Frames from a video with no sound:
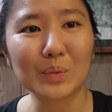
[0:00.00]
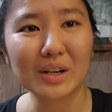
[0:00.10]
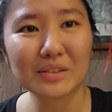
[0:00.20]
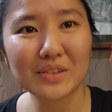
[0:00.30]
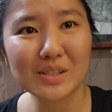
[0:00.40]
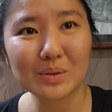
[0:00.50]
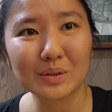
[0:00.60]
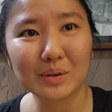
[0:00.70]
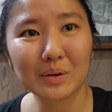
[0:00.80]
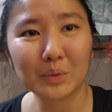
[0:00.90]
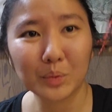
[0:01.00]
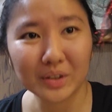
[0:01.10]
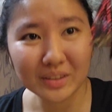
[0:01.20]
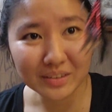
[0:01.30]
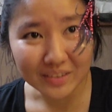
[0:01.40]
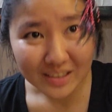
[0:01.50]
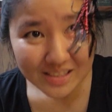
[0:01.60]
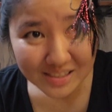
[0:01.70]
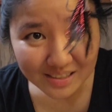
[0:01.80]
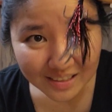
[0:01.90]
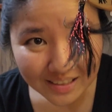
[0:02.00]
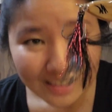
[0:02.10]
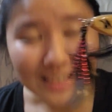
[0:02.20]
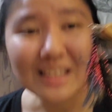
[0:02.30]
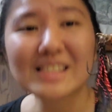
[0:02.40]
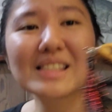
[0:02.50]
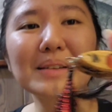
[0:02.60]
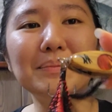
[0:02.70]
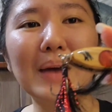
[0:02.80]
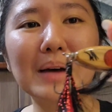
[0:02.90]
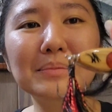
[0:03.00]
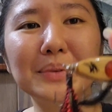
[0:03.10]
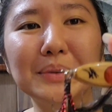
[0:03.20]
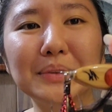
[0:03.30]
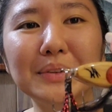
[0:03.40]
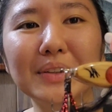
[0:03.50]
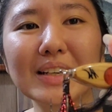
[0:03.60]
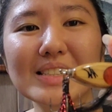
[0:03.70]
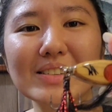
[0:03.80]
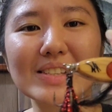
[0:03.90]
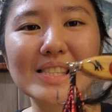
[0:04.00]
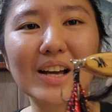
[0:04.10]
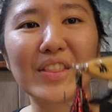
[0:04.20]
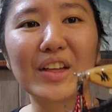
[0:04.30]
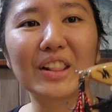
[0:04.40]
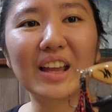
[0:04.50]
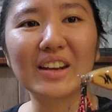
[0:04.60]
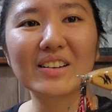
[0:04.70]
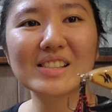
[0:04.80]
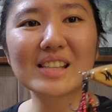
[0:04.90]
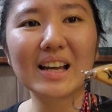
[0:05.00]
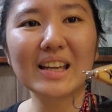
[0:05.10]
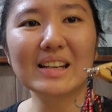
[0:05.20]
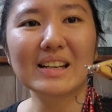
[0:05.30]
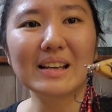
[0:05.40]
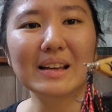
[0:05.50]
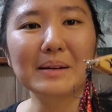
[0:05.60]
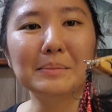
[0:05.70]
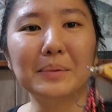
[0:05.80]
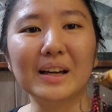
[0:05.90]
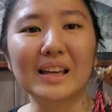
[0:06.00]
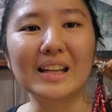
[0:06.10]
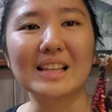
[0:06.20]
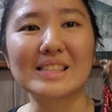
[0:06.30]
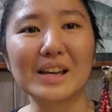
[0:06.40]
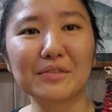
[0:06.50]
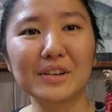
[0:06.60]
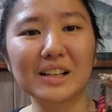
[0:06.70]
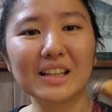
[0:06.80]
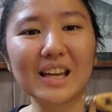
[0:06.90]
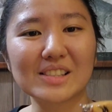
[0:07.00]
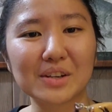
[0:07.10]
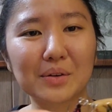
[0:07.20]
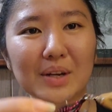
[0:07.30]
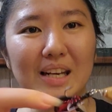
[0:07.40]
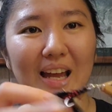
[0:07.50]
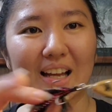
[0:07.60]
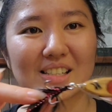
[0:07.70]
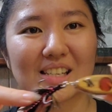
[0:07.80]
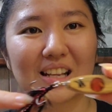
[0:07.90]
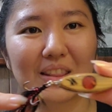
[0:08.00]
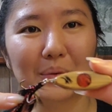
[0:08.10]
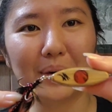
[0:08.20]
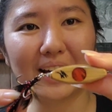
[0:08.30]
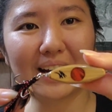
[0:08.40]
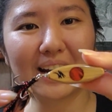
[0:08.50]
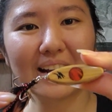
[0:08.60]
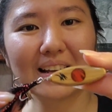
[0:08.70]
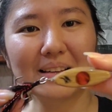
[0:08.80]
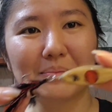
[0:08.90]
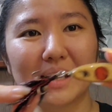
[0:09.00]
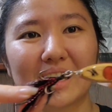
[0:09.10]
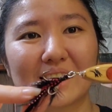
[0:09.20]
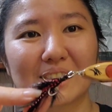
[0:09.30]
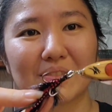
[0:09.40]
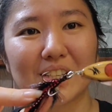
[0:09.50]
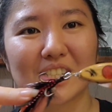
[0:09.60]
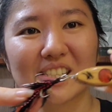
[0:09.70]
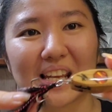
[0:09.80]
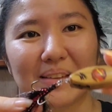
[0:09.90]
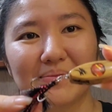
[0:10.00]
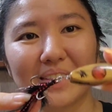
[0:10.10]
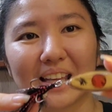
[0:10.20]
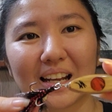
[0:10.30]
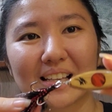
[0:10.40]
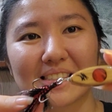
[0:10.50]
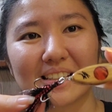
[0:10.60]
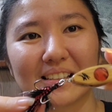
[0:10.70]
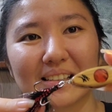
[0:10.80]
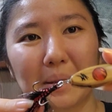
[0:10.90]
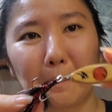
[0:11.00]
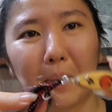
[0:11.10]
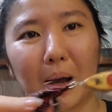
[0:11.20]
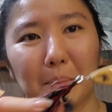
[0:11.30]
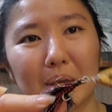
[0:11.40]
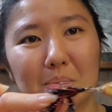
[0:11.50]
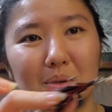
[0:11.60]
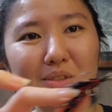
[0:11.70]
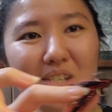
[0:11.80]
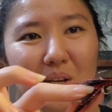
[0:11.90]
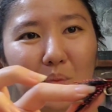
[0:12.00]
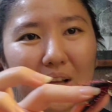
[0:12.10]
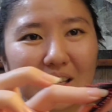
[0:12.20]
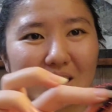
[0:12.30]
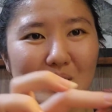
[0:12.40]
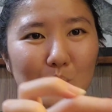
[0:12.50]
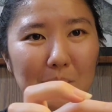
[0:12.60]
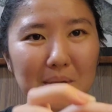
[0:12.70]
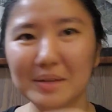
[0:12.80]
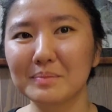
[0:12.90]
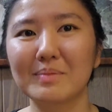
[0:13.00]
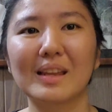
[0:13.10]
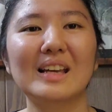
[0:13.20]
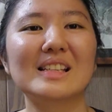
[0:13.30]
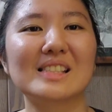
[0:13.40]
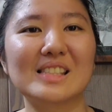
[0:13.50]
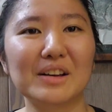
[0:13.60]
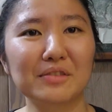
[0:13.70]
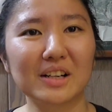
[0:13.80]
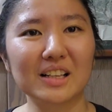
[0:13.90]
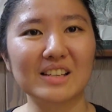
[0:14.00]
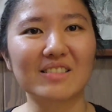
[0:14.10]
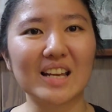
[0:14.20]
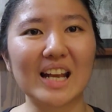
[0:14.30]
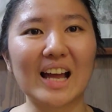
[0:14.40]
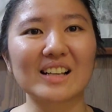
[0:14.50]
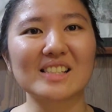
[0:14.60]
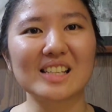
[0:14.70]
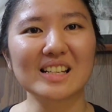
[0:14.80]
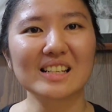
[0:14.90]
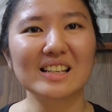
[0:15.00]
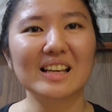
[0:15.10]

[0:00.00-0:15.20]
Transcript: one of his wood lures. This is a bamboo lure, so it's on the lighter side, but it definitely has a great action in the water. Because of its shape, it has a popping motion while it's swimming. Definitely great action.